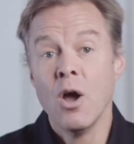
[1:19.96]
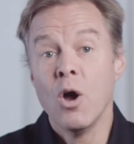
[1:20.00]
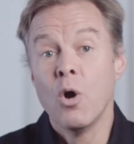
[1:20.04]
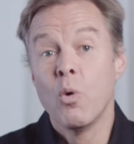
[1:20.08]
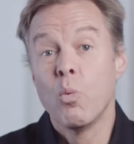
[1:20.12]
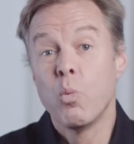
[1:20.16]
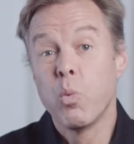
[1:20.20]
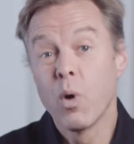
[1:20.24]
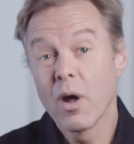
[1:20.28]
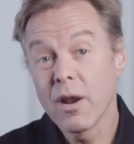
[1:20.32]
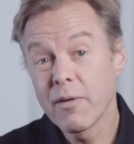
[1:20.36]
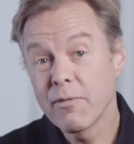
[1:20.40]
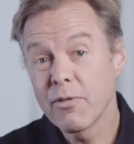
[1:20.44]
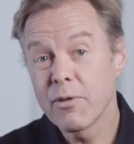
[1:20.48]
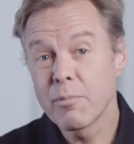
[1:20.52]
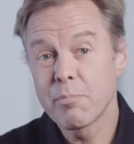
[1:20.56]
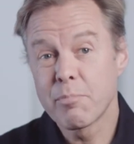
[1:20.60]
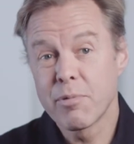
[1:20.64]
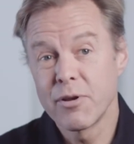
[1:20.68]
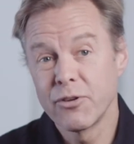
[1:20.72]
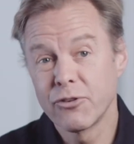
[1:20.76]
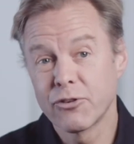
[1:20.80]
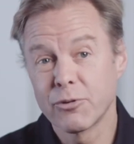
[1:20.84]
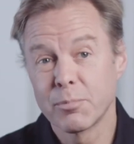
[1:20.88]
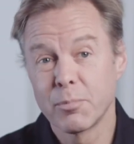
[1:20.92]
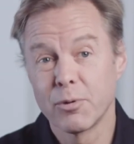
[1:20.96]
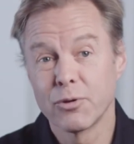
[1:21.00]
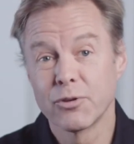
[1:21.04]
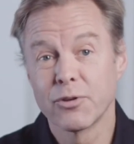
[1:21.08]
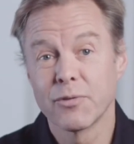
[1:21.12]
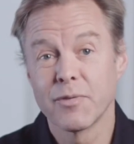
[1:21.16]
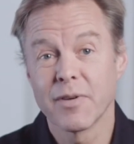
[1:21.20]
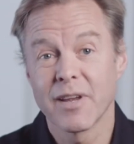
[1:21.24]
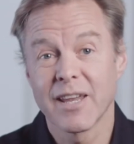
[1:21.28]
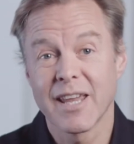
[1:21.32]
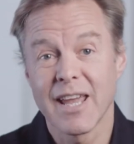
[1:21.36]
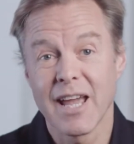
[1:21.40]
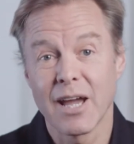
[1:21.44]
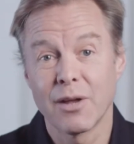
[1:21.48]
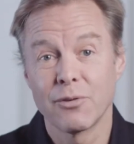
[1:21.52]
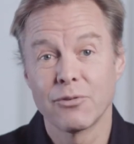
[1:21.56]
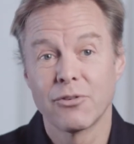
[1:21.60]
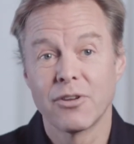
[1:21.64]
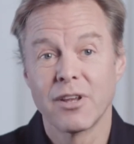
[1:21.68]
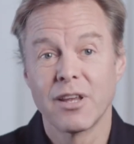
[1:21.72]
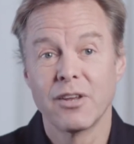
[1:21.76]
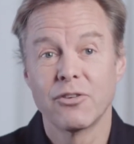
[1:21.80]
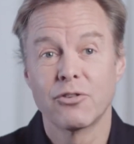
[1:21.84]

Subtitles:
One of the principles of accounting